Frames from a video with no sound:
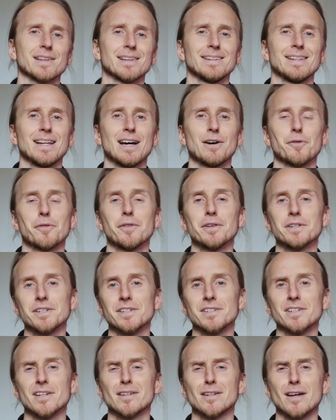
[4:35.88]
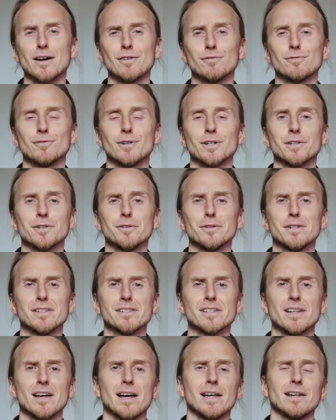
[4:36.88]
Now this is a tough one to
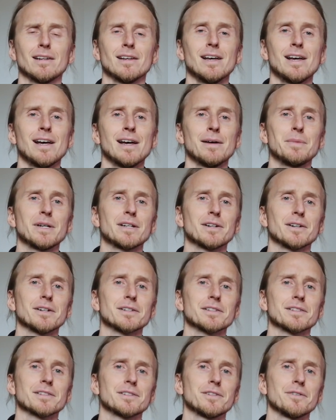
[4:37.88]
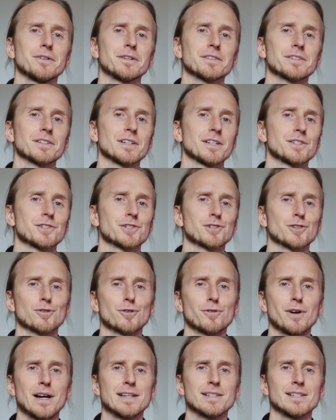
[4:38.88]
decide because during such
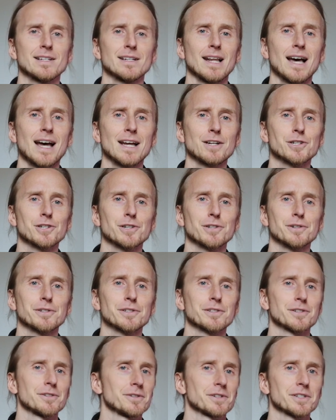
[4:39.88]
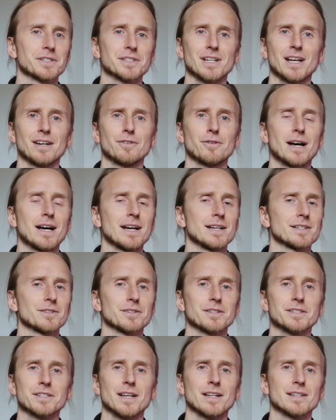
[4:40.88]
crazy light shows, during sunrise or
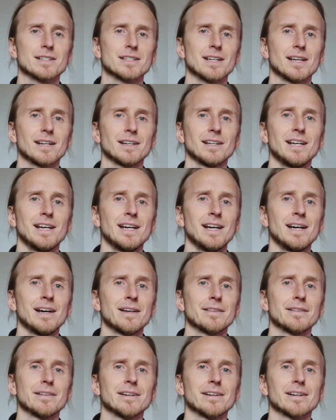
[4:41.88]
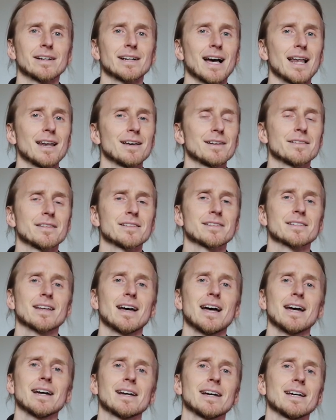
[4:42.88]
sunset, the color in the
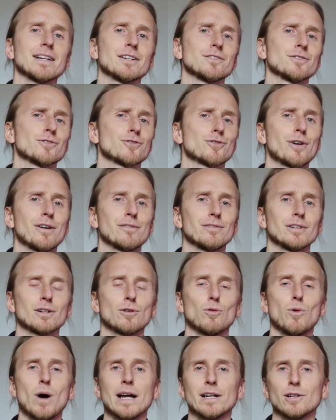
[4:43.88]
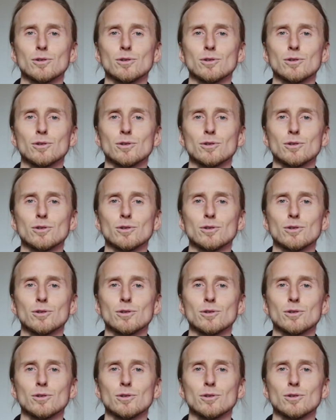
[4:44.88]
sky can travel quite